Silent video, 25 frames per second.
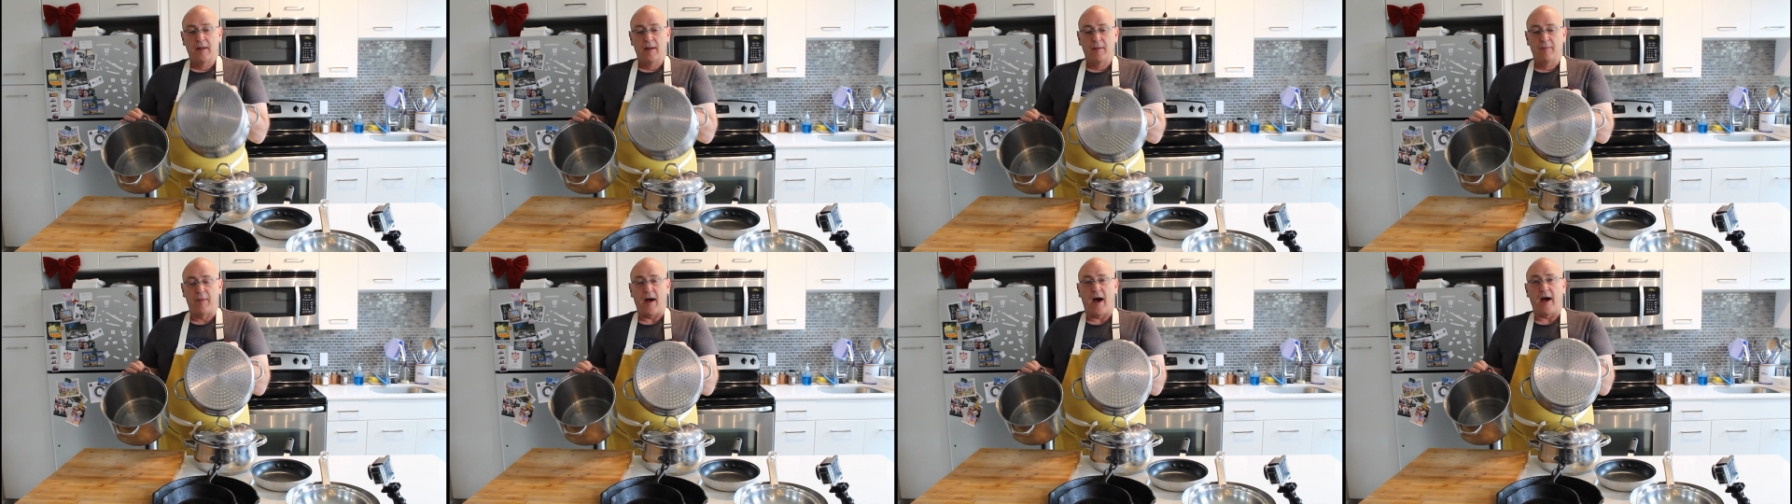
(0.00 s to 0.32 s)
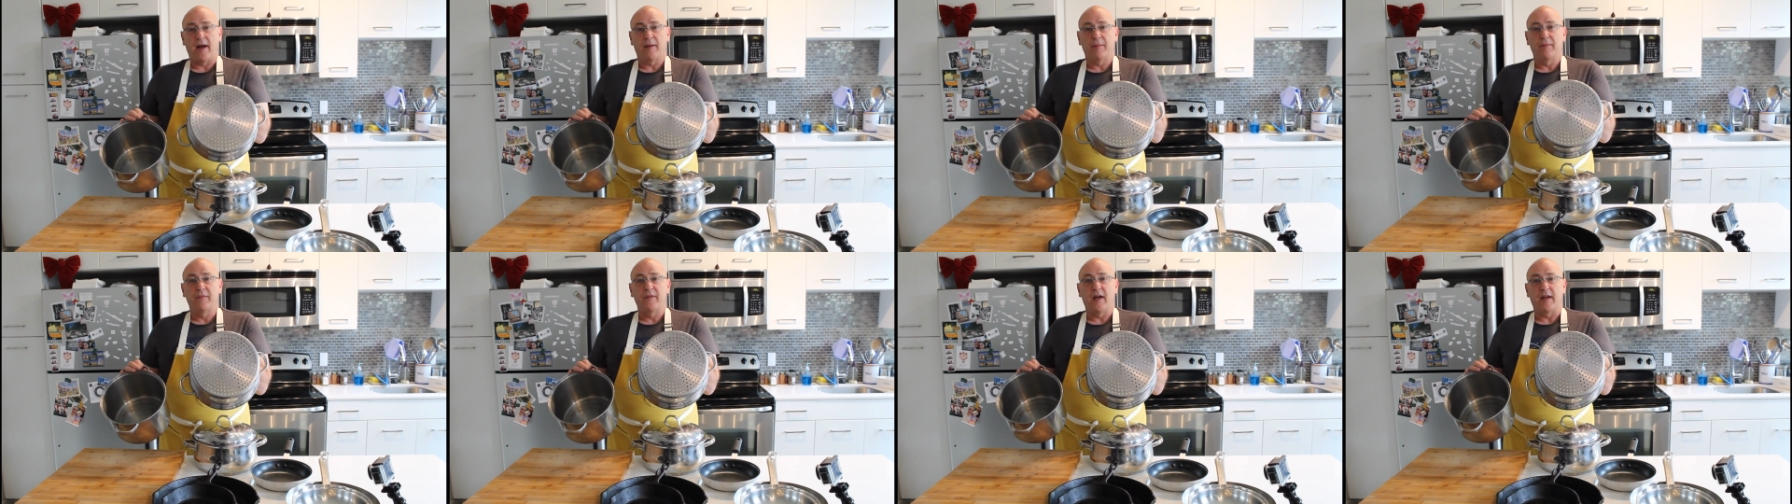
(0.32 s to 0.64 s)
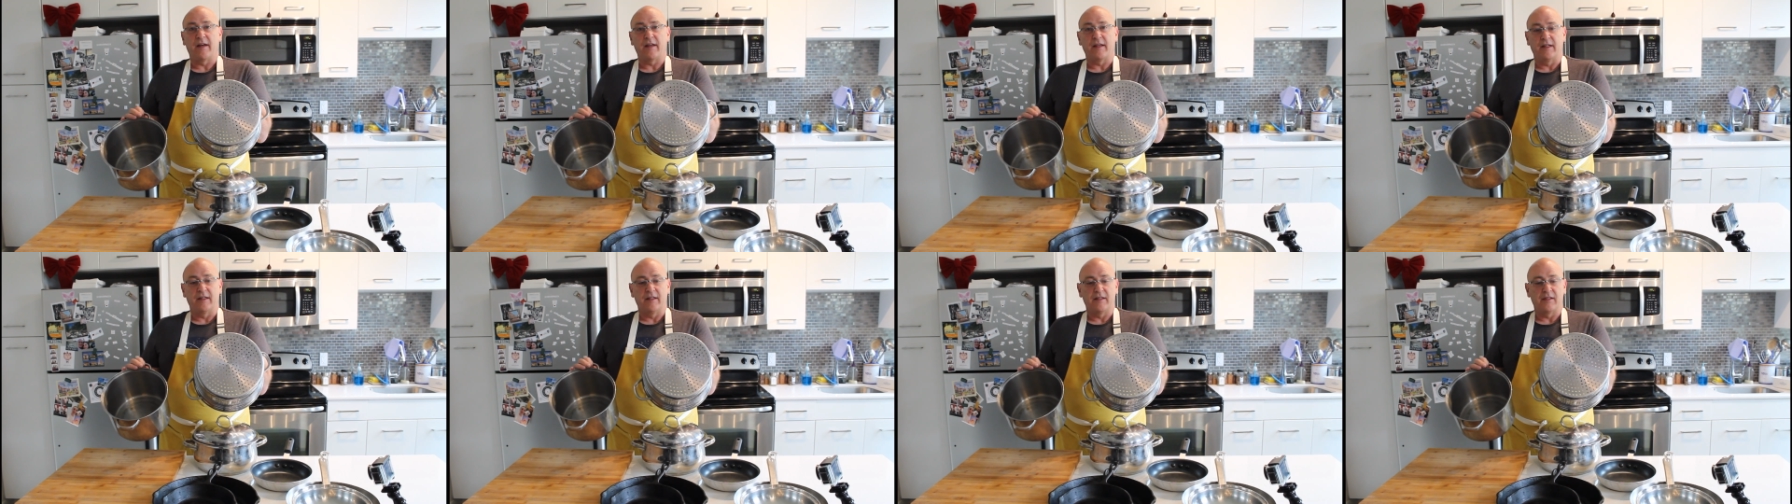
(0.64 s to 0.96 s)
bottom
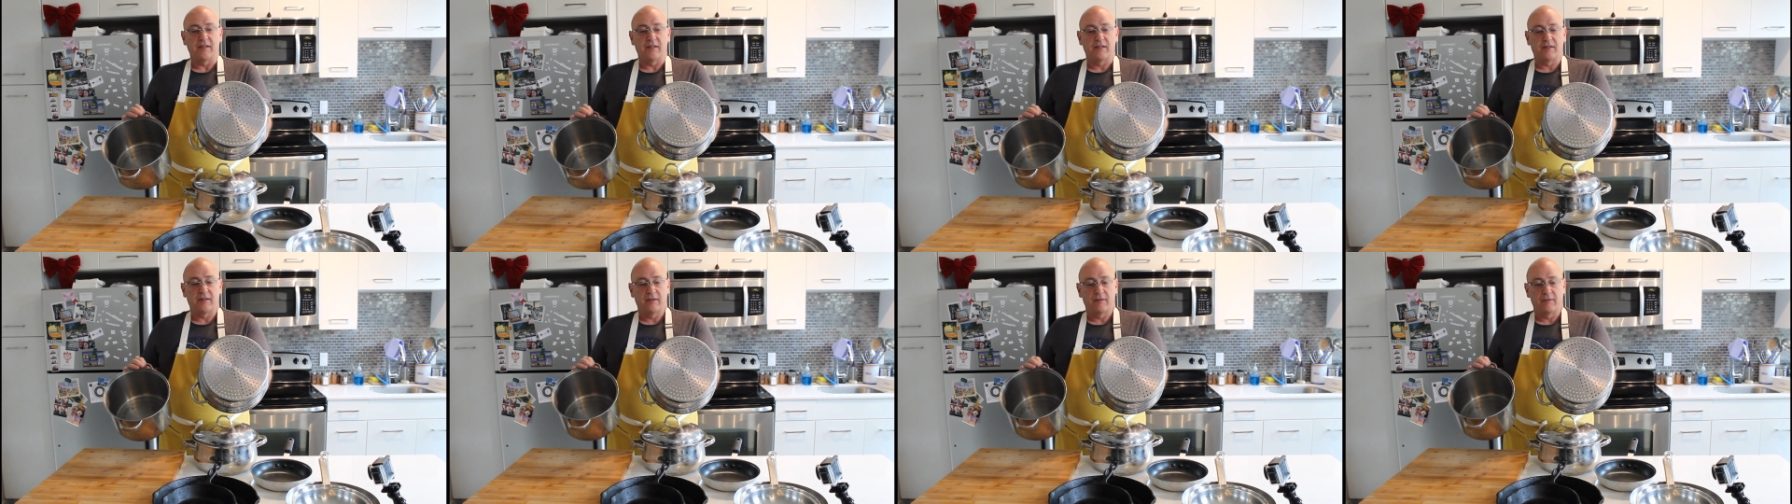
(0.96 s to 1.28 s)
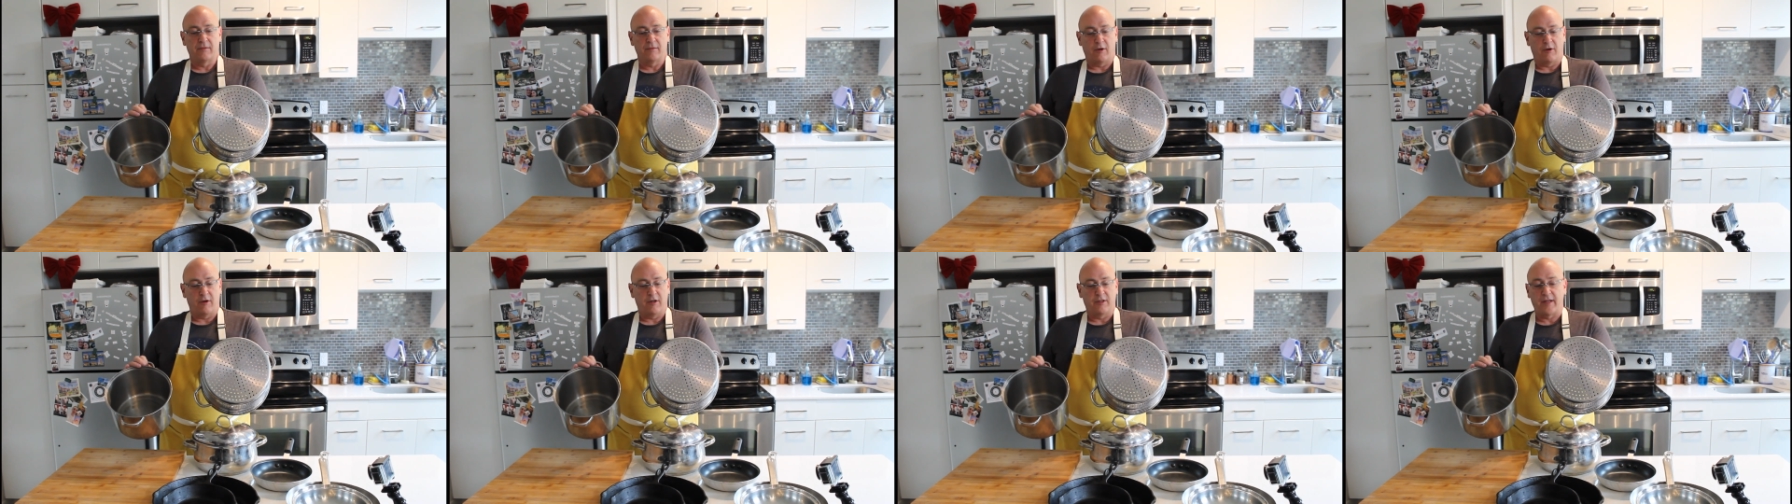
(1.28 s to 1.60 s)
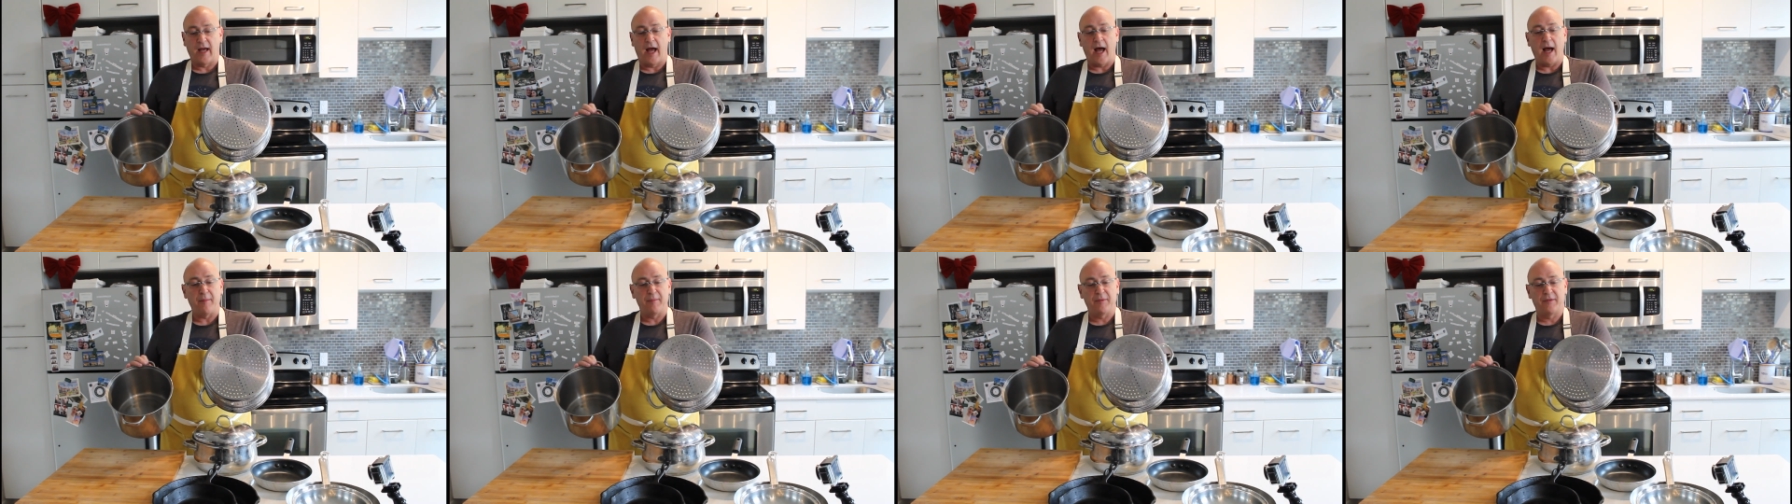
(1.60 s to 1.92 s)
that is, or a
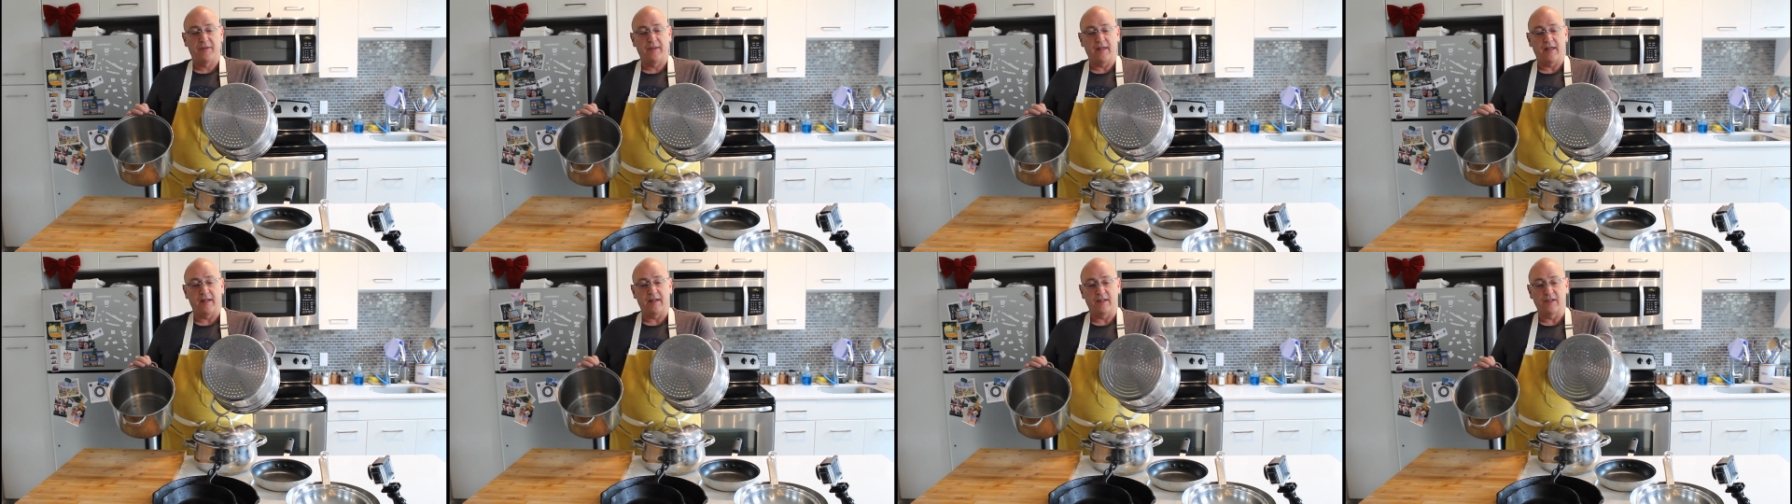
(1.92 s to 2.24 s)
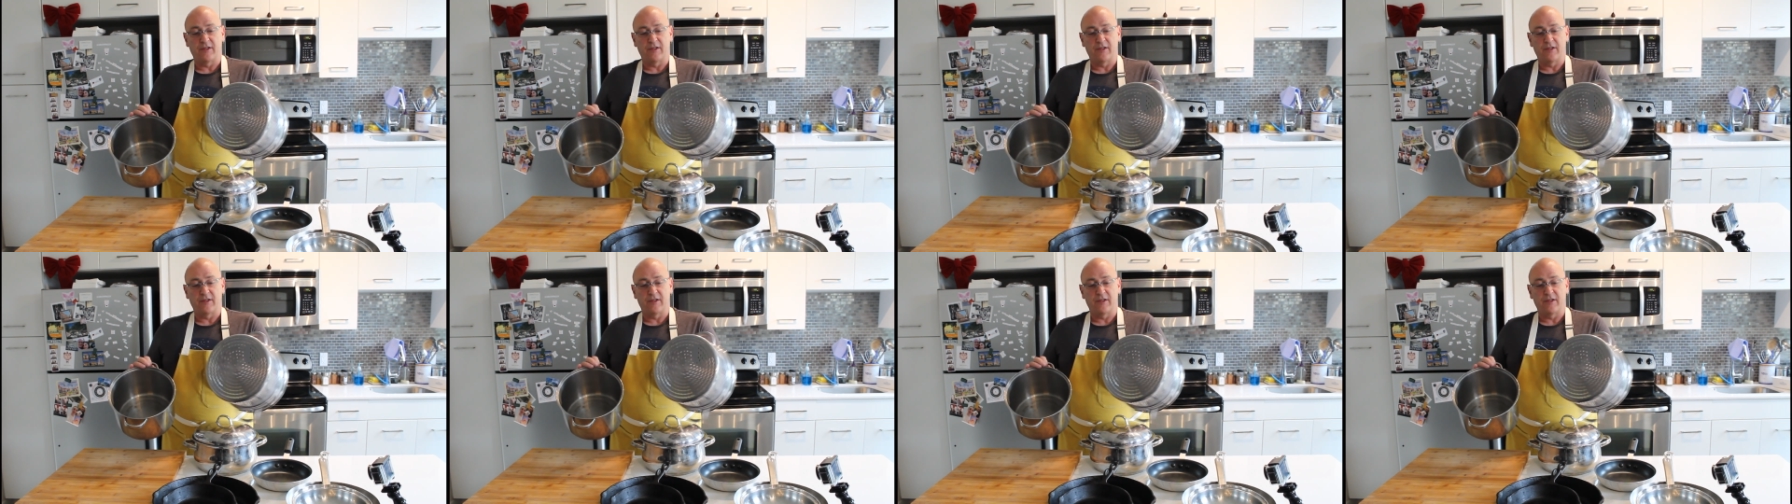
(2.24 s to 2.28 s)
top that